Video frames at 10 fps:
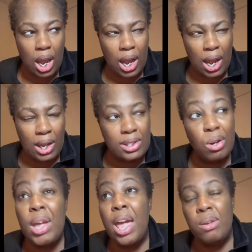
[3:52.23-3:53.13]
I said,
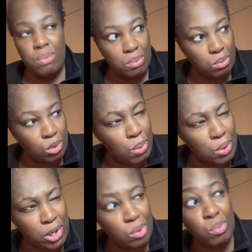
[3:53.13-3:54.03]
okay, so what
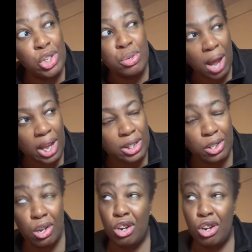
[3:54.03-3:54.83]
question would you ask?